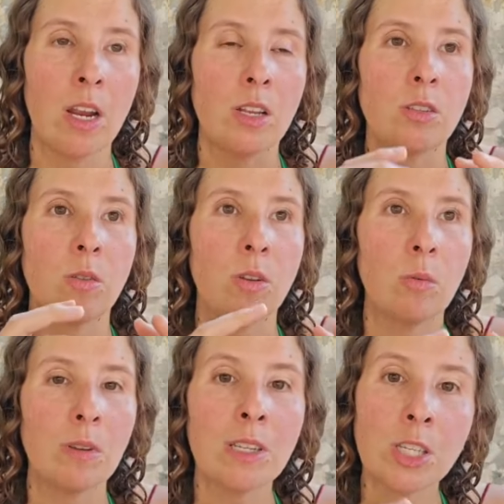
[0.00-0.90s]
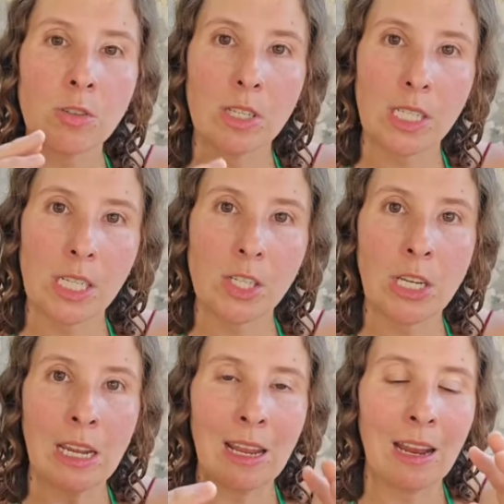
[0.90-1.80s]
So they're really
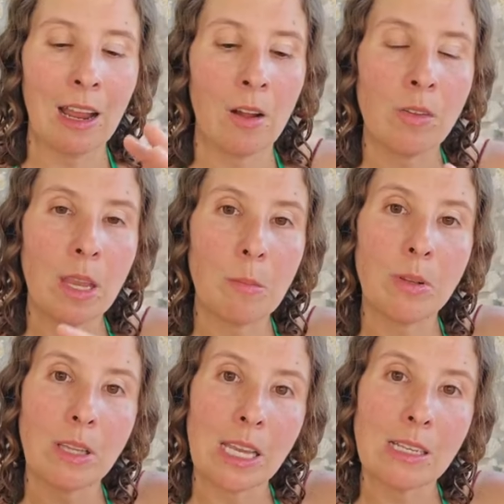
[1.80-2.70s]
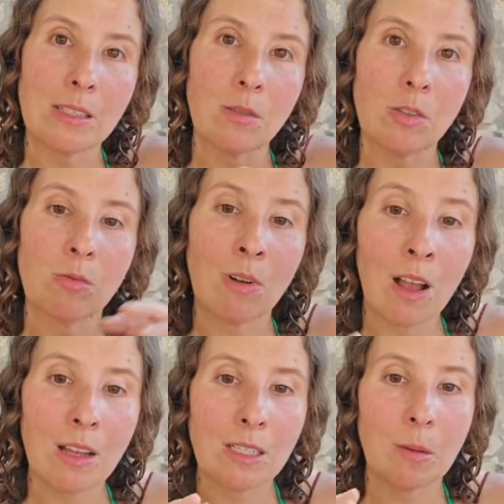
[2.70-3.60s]
strategic in how they place those
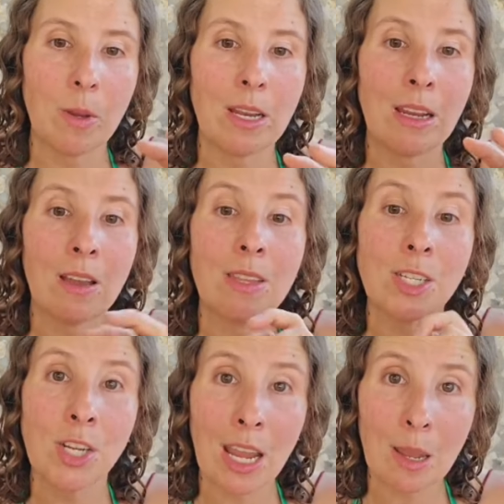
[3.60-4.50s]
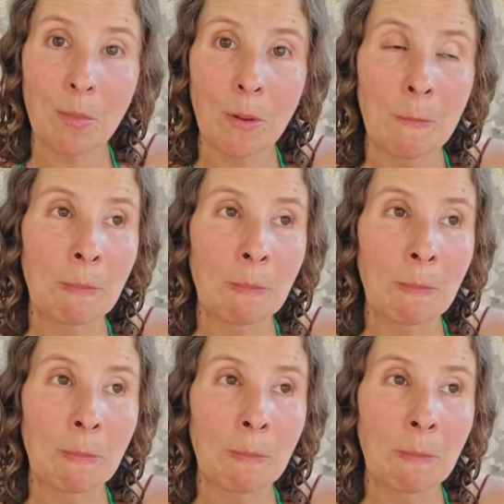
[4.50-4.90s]
rocks depending on the shape